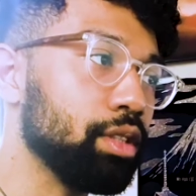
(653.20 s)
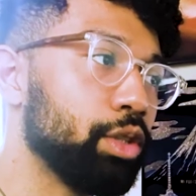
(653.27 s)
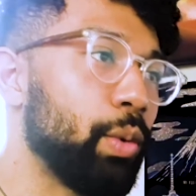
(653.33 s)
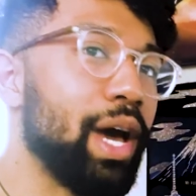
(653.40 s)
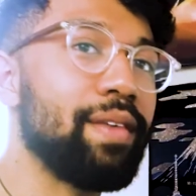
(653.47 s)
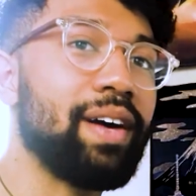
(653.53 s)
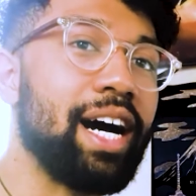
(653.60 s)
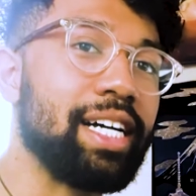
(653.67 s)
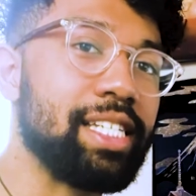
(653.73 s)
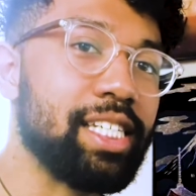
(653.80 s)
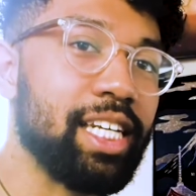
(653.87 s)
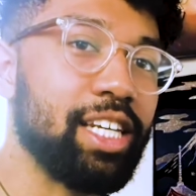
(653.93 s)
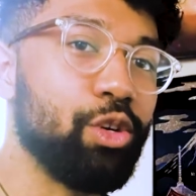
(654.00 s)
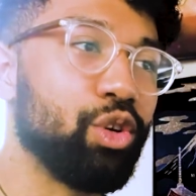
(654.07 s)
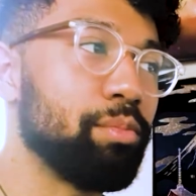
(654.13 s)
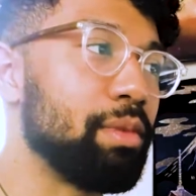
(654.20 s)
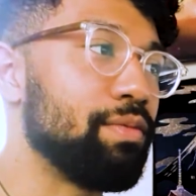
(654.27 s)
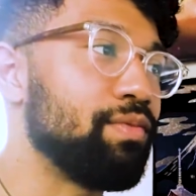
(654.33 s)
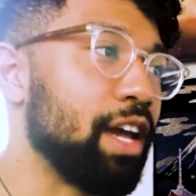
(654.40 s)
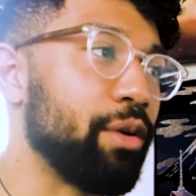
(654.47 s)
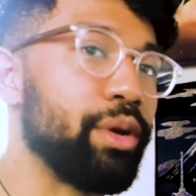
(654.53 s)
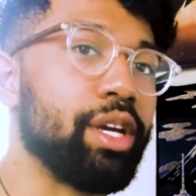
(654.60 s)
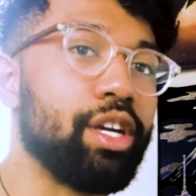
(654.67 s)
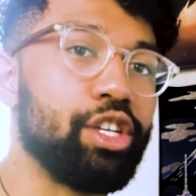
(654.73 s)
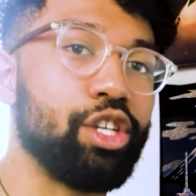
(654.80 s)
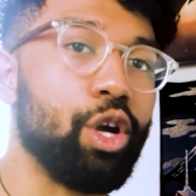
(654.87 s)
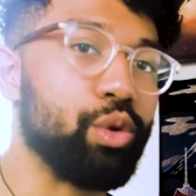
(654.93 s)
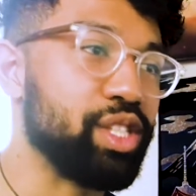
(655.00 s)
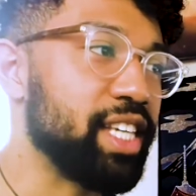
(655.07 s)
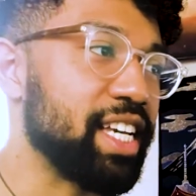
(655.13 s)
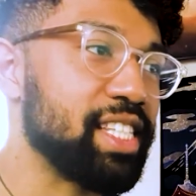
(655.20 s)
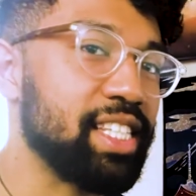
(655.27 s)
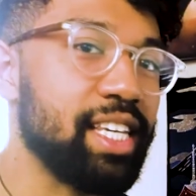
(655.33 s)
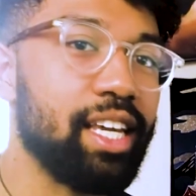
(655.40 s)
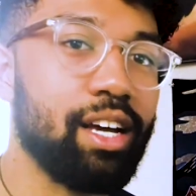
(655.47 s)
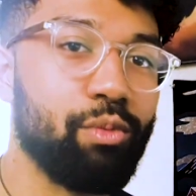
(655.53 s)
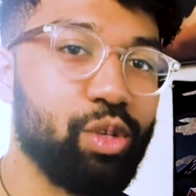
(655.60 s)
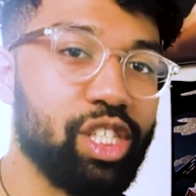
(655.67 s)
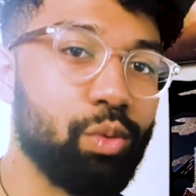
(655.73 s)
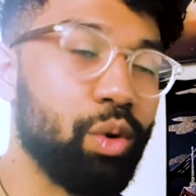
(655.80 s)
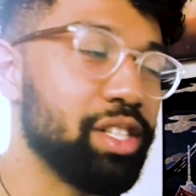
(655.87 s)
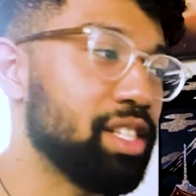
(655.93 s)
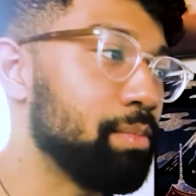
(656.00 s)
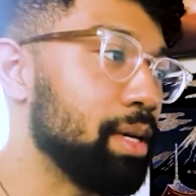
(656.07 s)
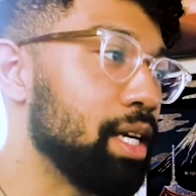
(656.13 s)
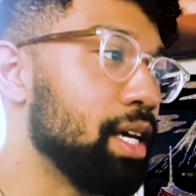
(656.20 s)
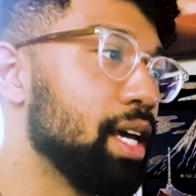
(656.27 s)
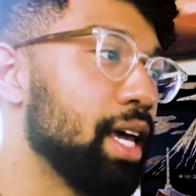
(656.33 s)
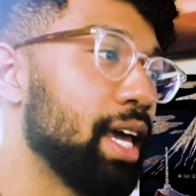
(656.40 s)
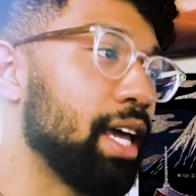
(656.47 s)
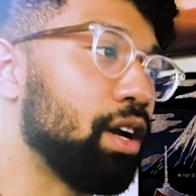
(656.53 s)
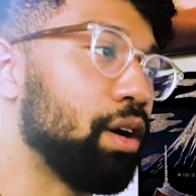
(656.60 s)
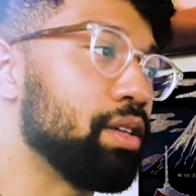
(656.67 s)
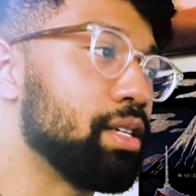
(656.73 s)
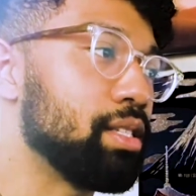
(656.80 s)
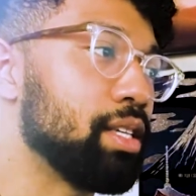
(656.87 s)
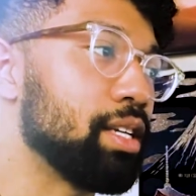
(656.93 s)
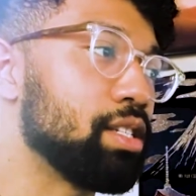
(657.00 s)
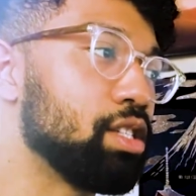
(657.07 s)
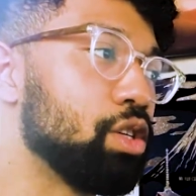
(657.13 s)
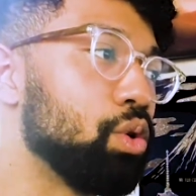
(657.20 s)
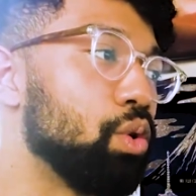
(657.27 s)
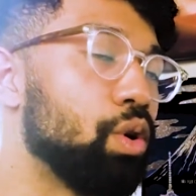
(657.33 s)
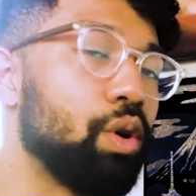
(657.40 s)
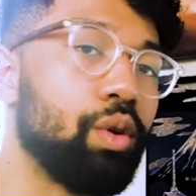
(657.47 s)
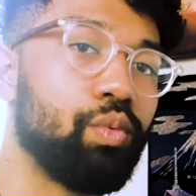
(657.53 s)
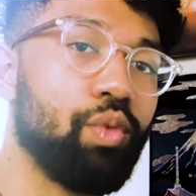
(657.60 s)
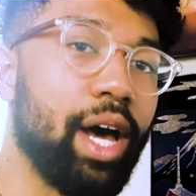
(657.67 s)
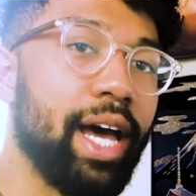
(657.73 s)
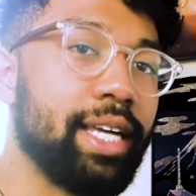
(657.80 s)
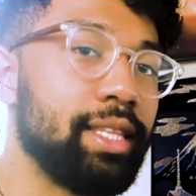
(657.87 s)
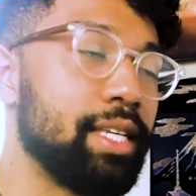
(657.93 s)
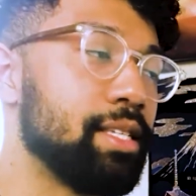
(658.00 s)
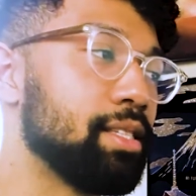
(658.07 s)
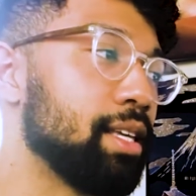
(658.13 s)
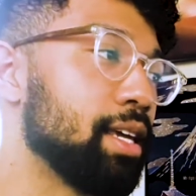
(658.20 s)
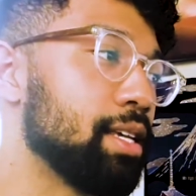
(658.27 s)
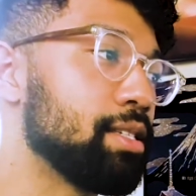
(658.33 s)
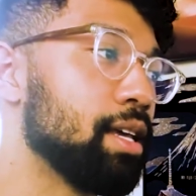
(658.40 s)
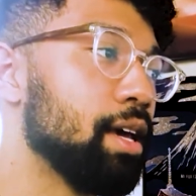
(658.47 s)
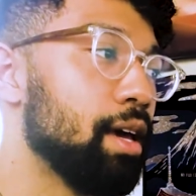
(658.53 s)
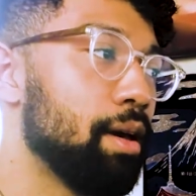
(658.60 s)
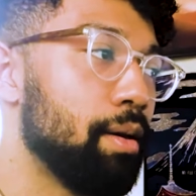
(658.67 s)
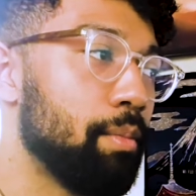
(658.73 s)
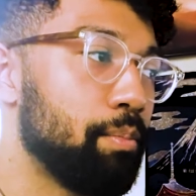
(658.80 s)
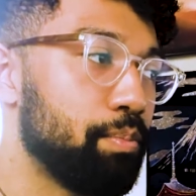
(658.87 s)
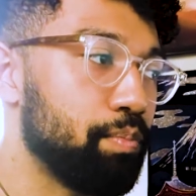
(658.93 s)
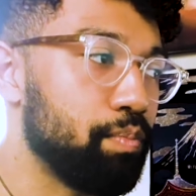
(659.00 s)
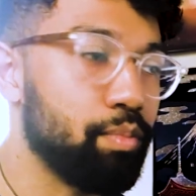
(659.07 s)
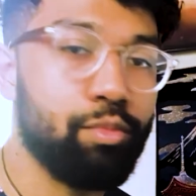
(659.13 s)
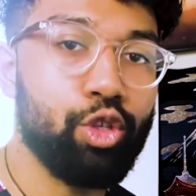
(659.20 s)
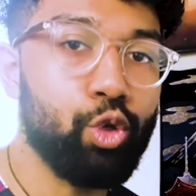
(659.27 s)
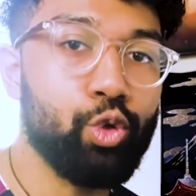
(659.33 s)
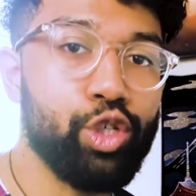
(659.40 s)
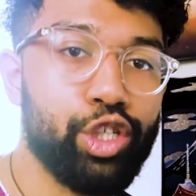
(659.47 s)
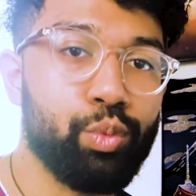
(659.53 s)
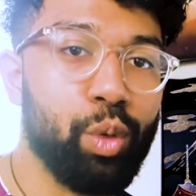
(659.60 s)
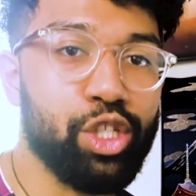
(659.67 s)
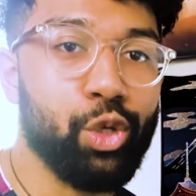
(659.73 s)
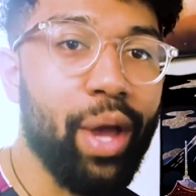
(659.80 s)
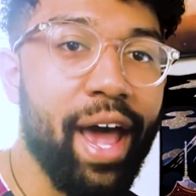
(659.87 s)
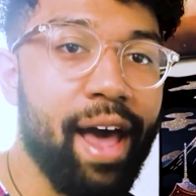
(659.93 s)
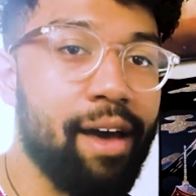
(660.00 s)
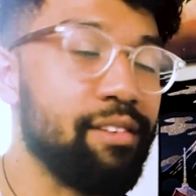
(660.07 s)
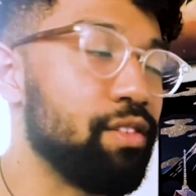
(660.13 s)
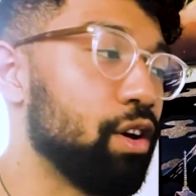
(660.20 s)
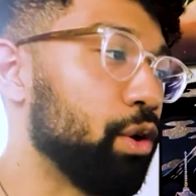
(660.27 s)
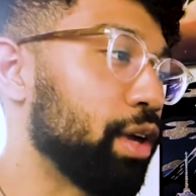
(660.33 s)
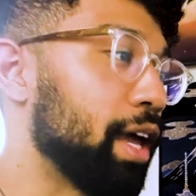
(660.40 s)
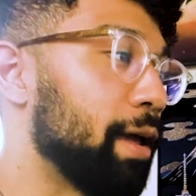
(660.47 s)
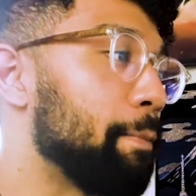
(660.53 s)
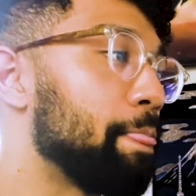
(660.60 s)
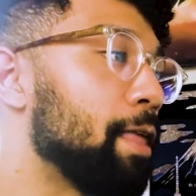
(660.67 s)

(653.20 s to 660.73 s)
You have Anchi, who can be very, you know, sexy when she wants to be, and all these things too. Ride these things. Use what you have. Okay,